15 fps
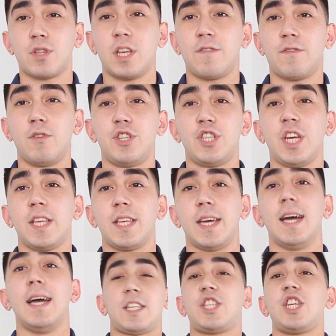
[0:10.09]
Automatic
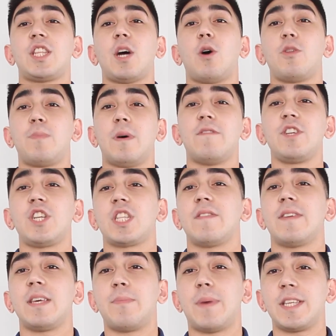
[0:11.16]
Recloser protection
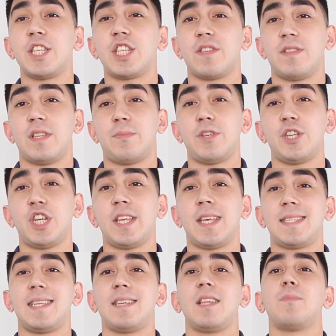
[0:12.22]
against high and low voltage
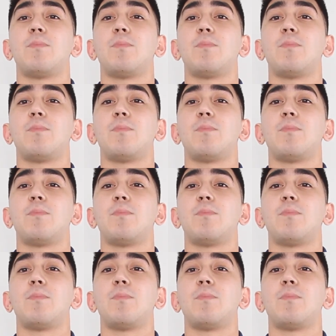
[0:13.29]
is made